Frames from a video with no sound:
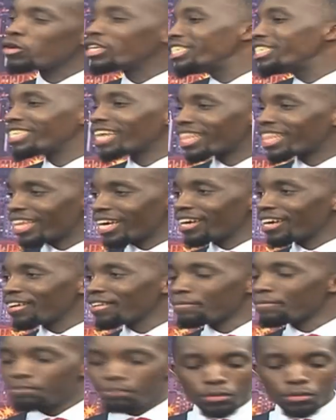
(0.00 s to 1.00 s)
each other
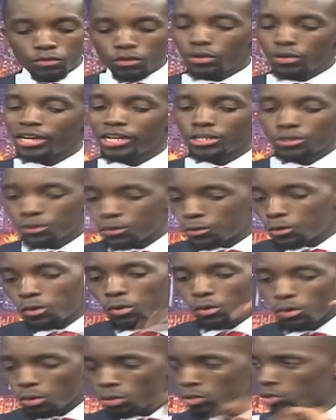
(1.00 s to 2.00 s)
before we let you
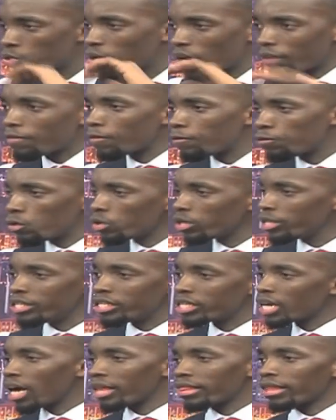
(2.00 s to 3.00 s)
go? To cover for
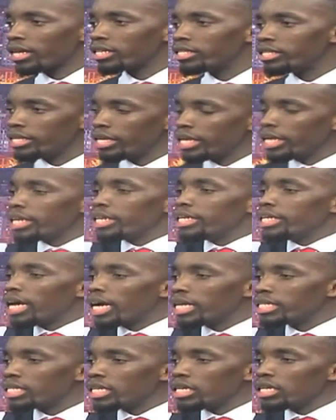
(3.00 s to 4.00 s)
each other, TA
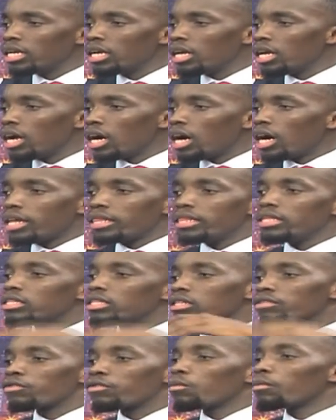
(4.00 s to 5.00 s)
niaje, this
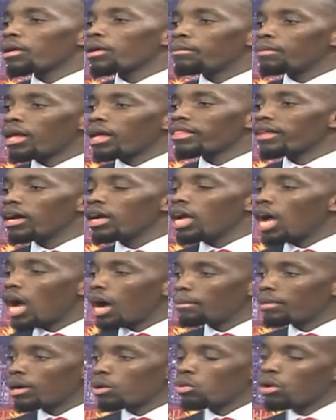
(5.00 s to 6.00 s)
is for my brother.
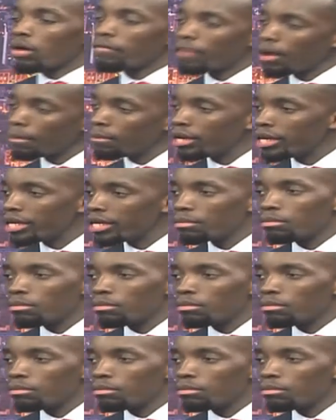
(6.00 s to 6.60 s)
Ama kwa family,